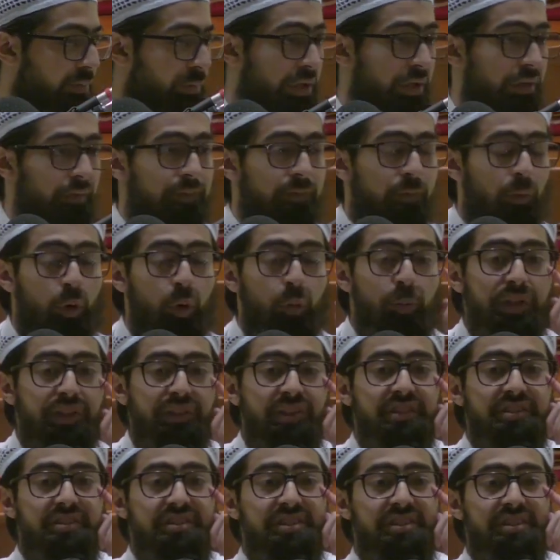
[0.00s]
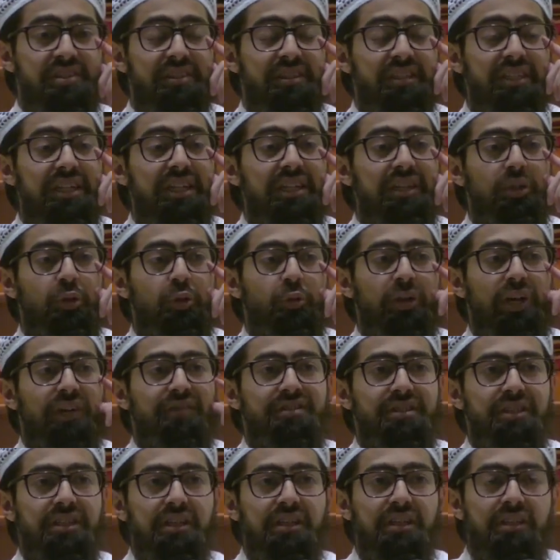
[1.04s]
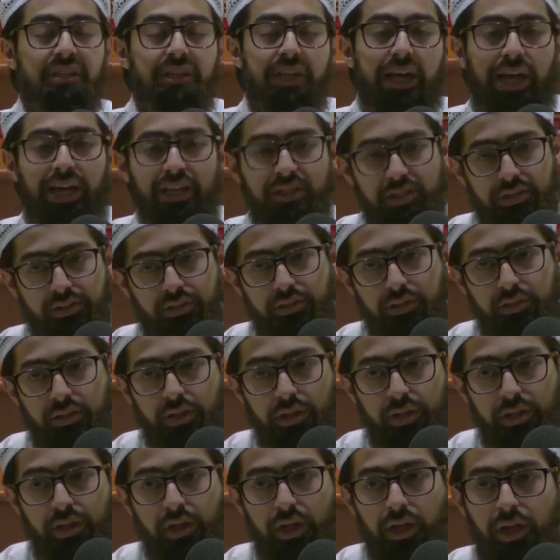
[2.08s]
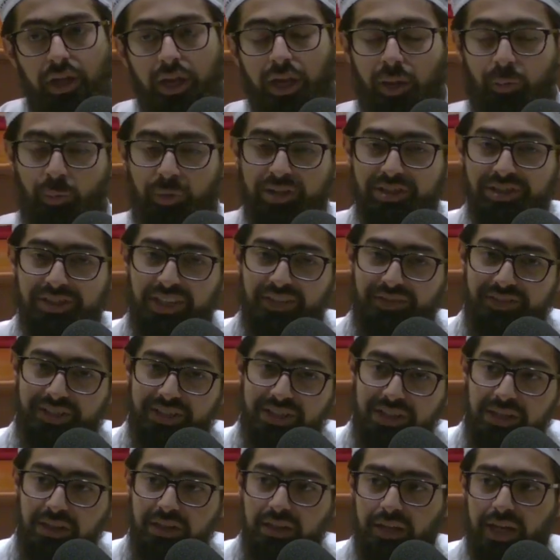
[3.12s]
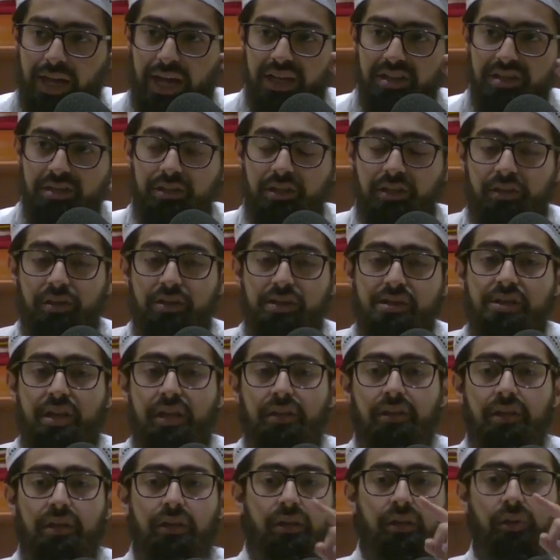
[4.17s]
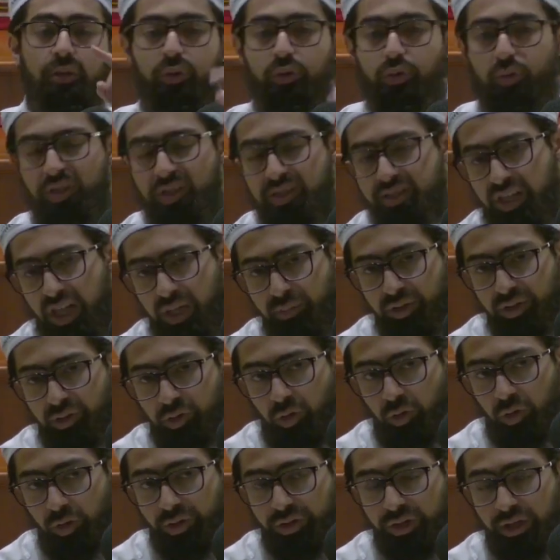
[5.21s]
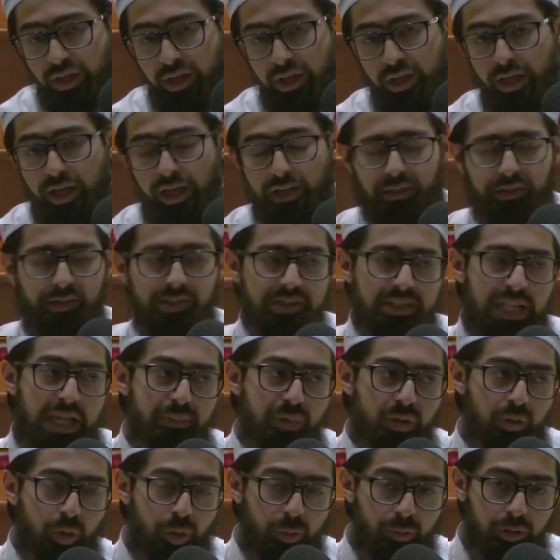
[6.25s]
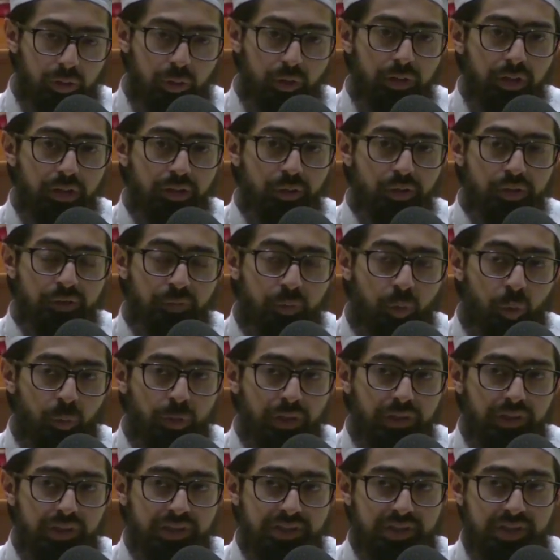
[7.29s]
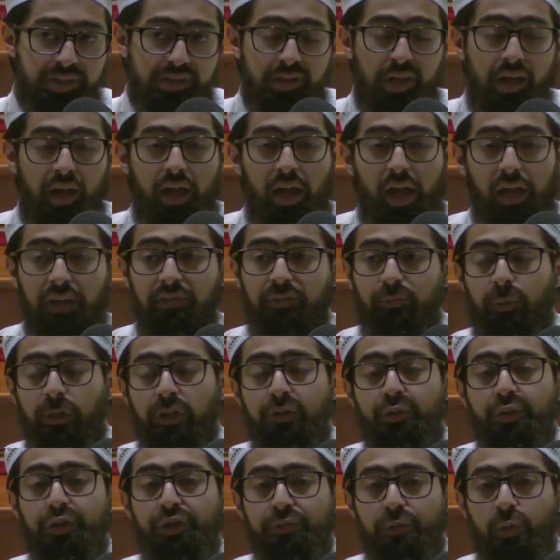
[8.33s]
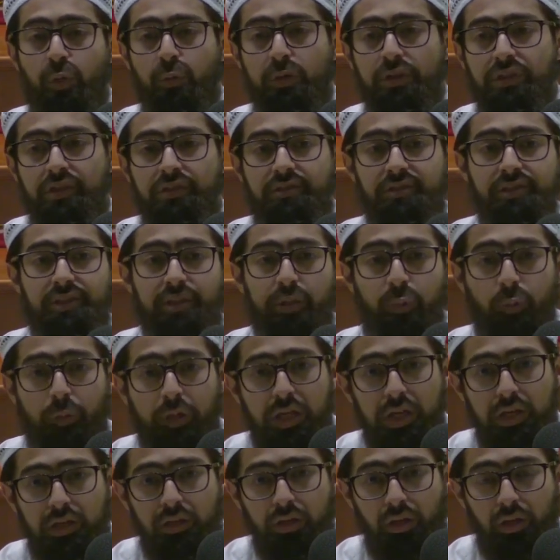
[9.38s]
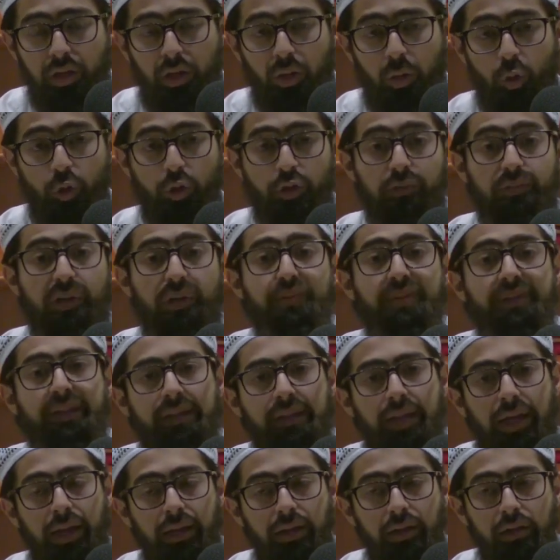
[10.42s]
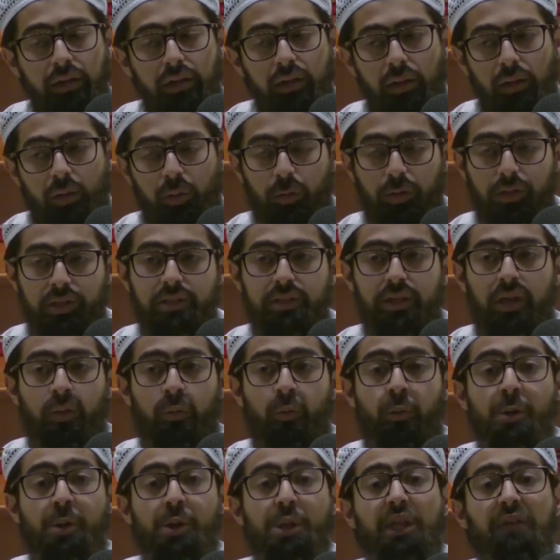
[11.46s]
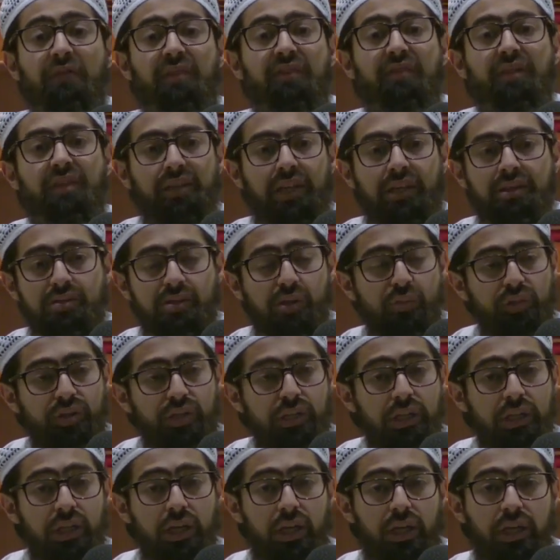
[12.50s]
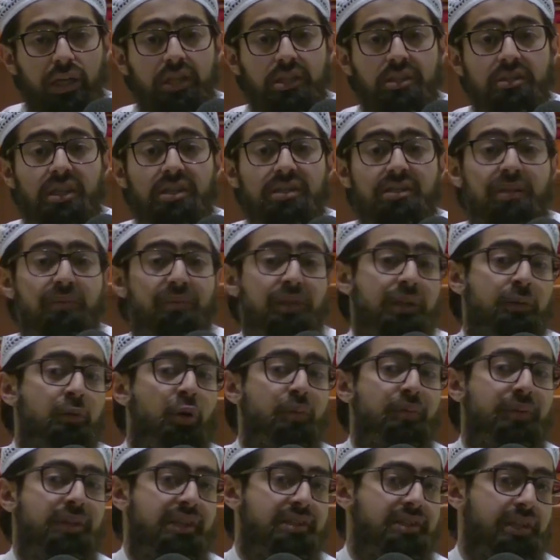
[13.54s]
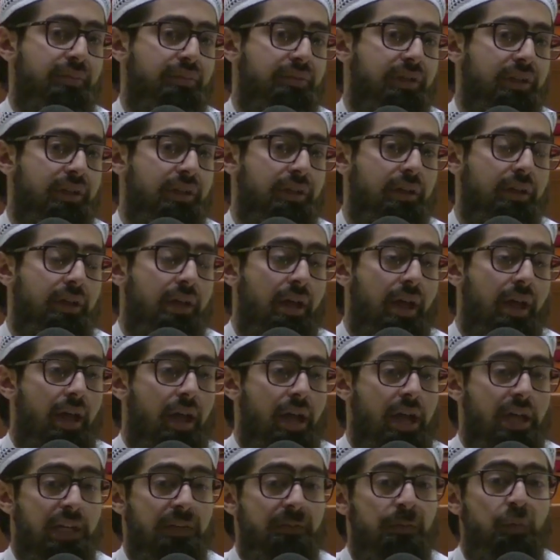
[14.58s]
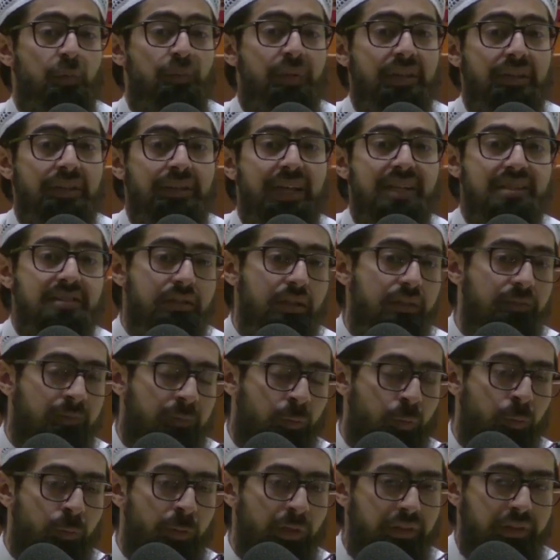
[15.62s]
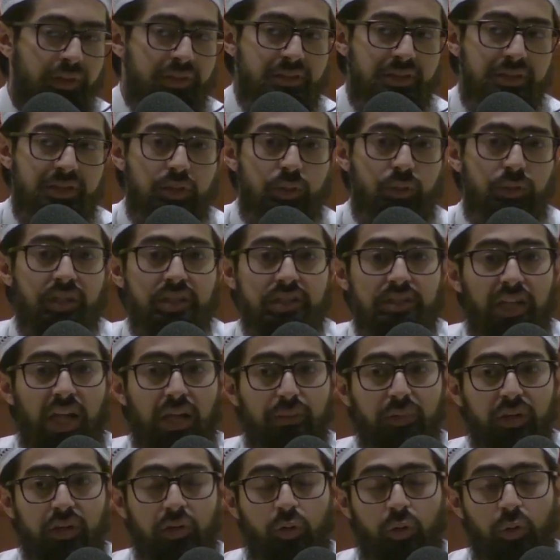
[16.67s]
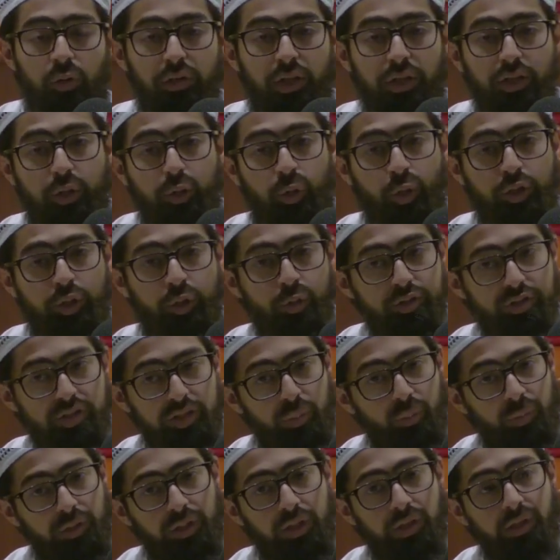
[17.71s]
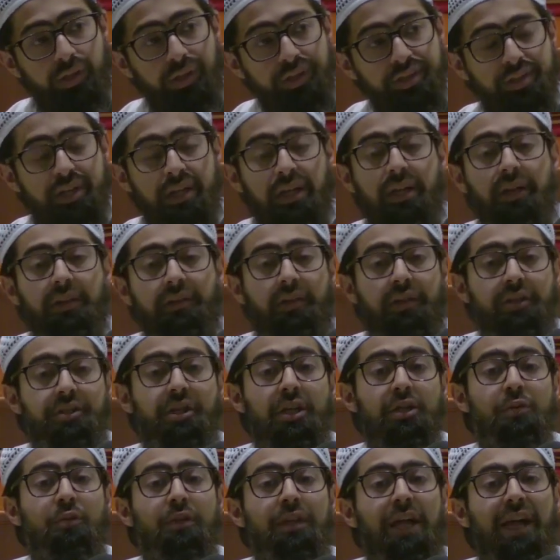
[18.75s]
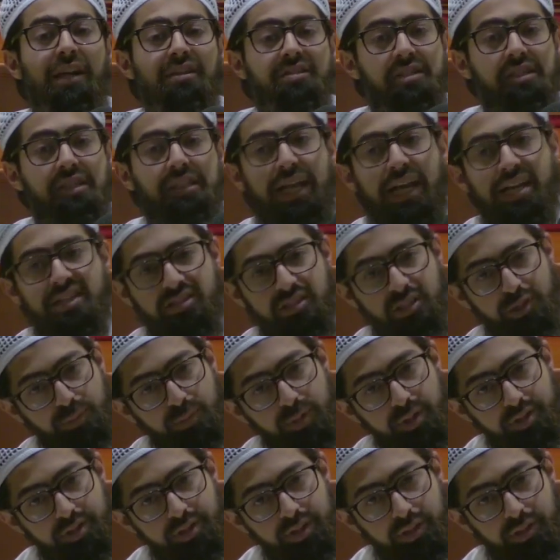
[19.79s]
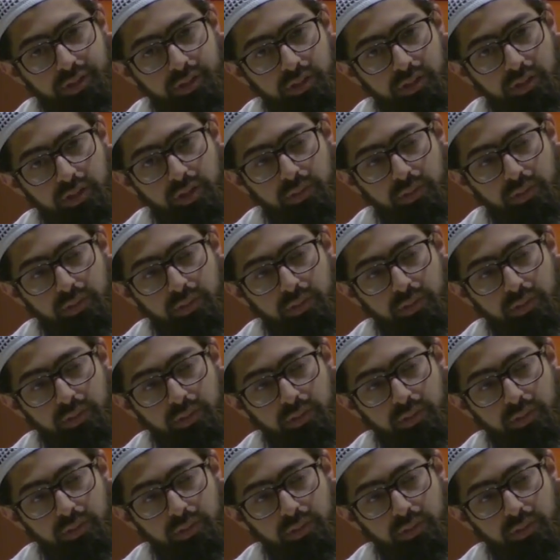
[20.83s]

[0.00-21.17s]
Meaning four witnesses need to have seen the action occur. And once they've seen the action occur, then they can go to an Islamic court. And an Islamic court will look at those four witnesses. And if one of those four witnesses is weak, or he might be a liar, or he's not worthy of giving testimony, his testimony won't be accepted. And if you bring less than four witnesses to an Islamic court and you accuse someone else, the judge will actually lash this person.